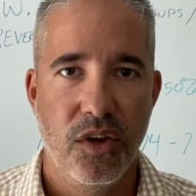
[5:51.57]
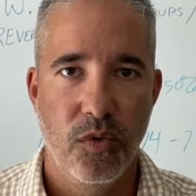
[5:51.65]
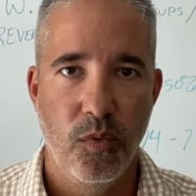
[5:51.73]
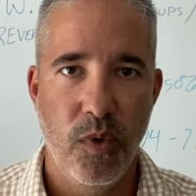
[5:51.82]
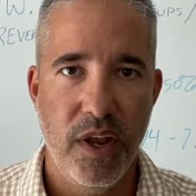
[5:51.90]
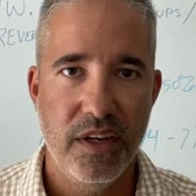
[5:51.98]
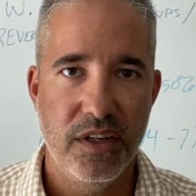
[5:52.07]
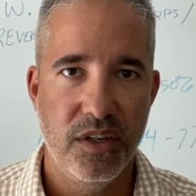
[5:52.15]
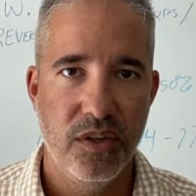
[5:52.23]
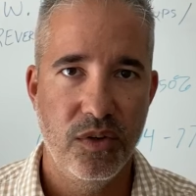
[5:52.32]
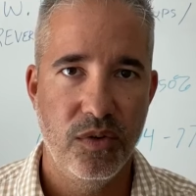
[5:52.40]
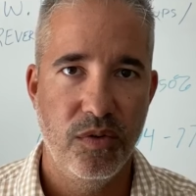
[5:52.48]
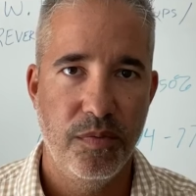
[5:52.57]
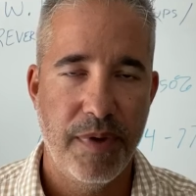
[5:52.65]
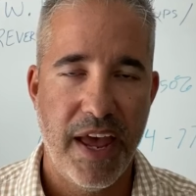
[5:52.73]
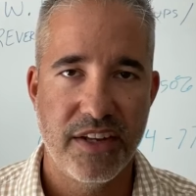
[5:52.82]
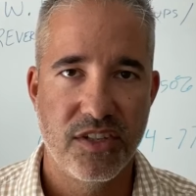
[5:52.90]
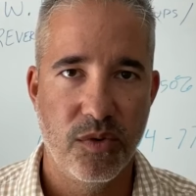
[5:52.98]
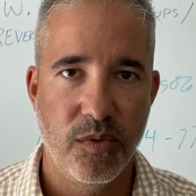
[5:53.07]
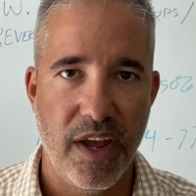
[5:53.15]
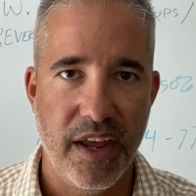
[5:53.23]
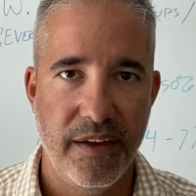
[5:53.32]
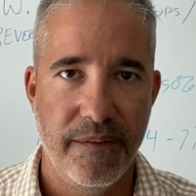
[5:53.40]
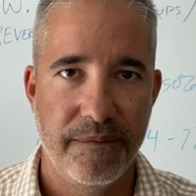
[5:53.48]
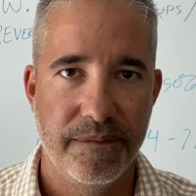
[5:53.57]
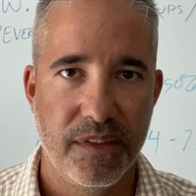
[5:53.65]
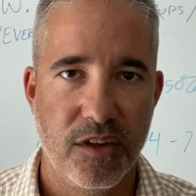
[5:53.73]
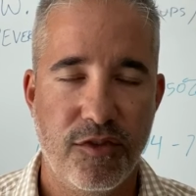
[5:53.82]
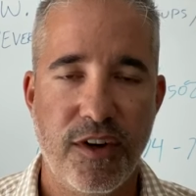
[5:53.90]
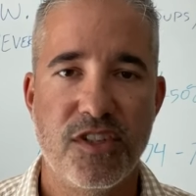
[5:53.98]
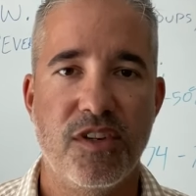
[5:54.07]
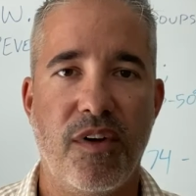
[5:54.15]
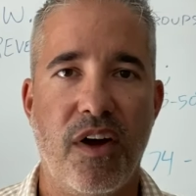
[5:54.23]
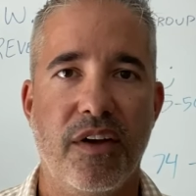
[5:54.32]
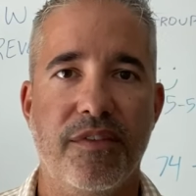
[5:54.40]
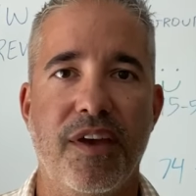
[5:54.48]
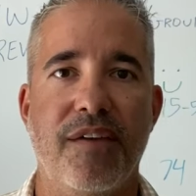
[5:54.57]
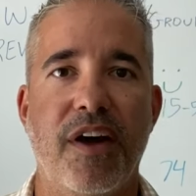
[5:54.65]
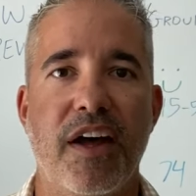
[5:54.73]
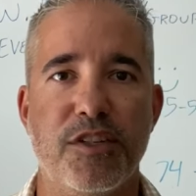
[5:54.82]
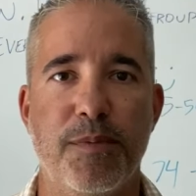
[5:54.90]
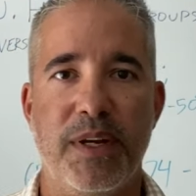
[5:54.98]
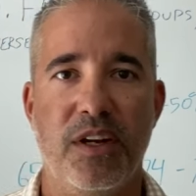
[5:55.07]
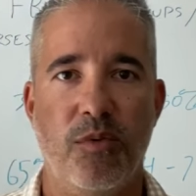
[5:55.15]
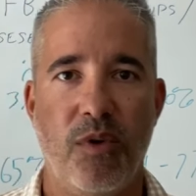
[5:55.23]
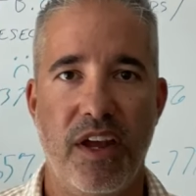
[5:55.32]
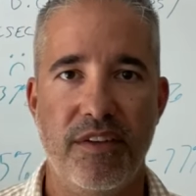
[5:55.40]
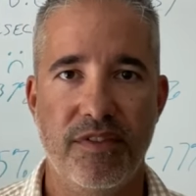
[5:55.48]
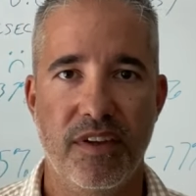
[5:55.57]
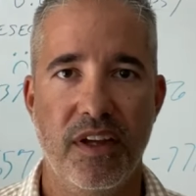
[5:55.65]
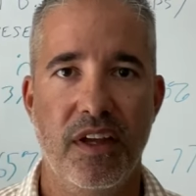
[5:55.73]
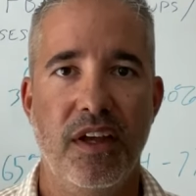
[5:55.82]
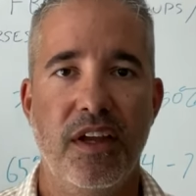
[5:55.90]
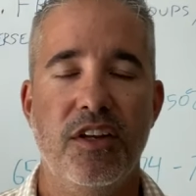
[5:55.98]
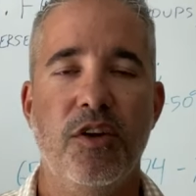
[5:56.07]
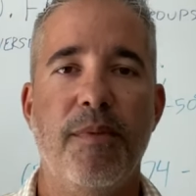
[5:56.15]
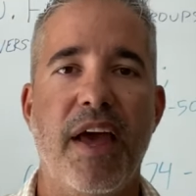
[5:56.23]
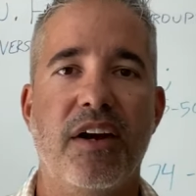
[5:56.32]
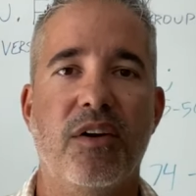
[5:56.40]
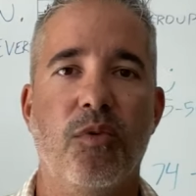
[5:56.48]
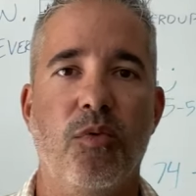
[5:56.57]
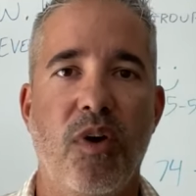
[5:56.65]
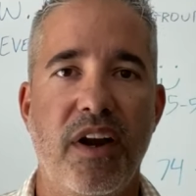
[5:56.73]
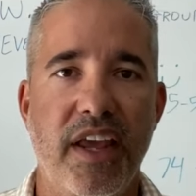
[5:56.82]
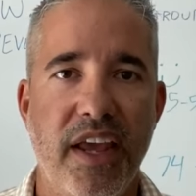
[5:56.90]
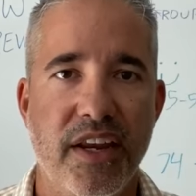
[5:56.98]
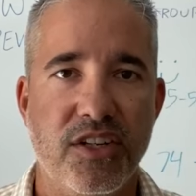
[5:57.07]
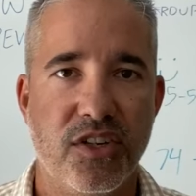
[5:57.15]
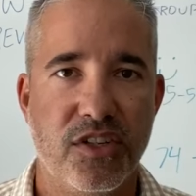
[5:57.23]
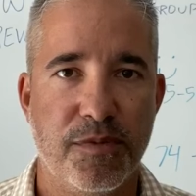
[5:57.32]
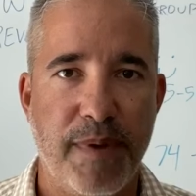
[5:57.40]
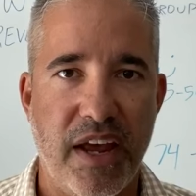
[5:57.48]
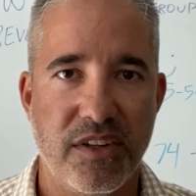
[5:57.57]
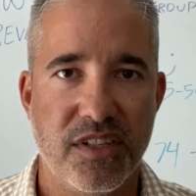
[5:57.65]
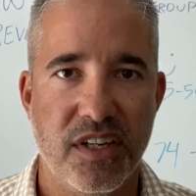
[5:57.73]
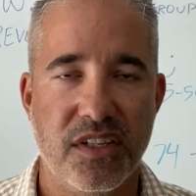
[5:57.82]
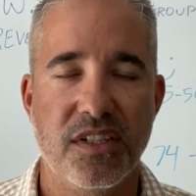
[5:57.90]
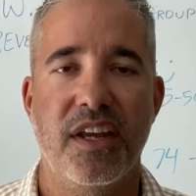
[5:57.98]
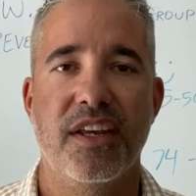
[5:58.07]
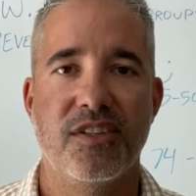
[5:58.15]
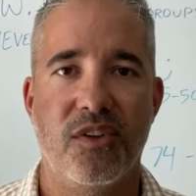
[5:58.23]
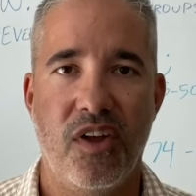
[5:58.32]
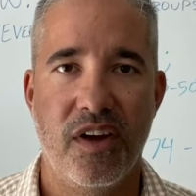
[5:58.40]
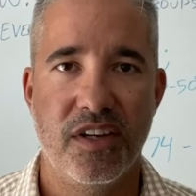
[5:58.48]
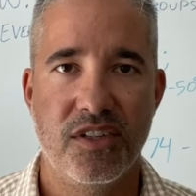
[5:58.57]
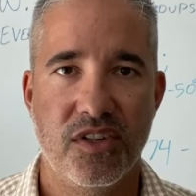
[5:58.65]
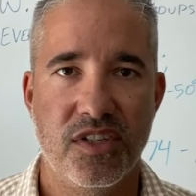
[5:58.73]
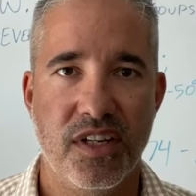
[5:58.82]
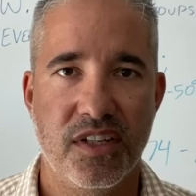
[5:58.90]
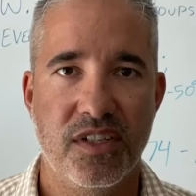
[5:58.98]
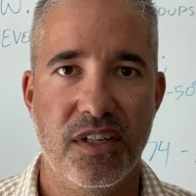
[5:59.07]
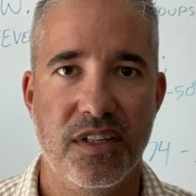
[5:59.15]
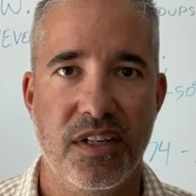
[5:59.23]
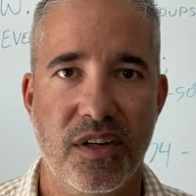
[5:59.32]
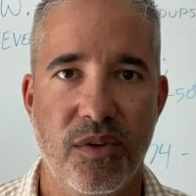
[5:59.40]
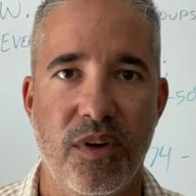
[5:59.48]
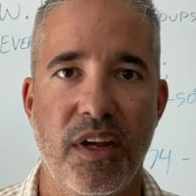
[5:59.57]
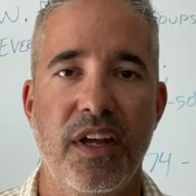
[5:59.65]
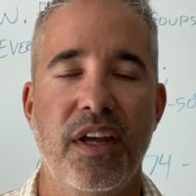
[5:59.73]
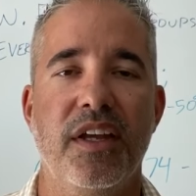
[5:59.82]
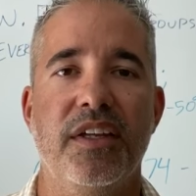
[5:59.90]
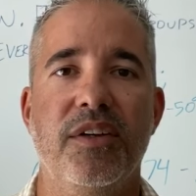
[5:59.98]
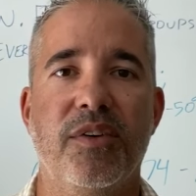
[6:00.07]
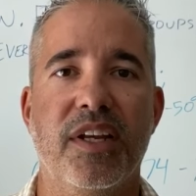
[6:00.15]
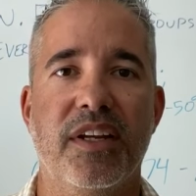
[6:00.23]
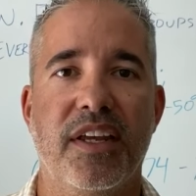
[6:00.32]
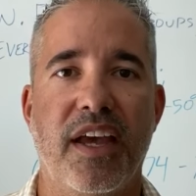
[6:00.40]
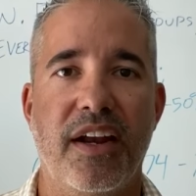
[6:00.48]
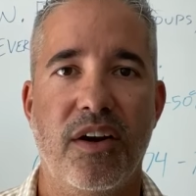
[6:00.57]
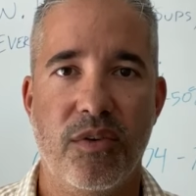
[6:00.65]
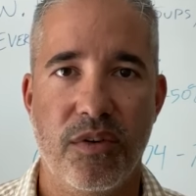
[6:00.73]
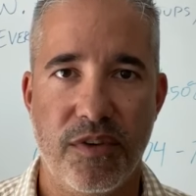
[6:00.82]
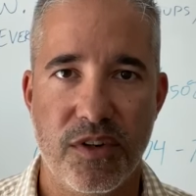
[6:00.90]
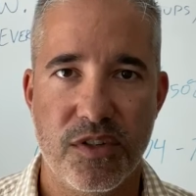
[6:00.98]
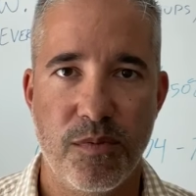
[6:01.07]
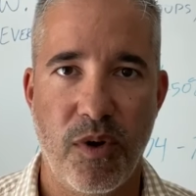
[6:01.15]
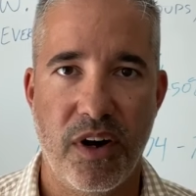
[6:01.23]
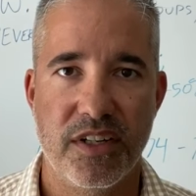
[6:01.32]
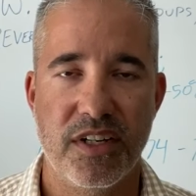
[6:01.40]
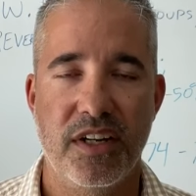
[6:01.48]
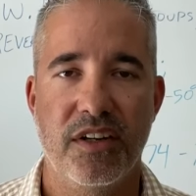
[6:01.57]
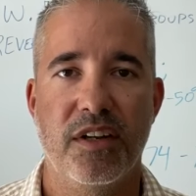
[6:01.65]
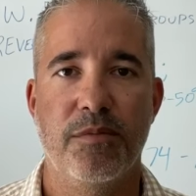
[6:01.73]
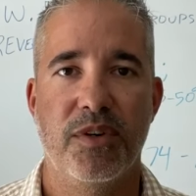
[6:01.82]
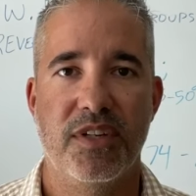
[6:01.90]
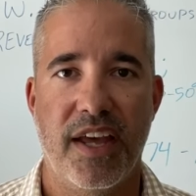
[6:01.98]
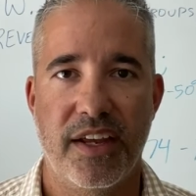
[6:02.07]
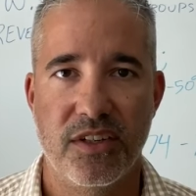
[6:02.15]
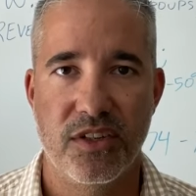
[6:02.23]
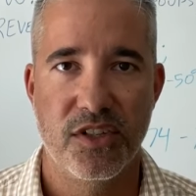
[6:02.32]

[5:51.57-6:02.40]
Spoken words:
when you pass away, first of all, if you have husband and wife, no matter what age your spouse is, as long as you're 62, you can get a reverse mortgage and you can protect your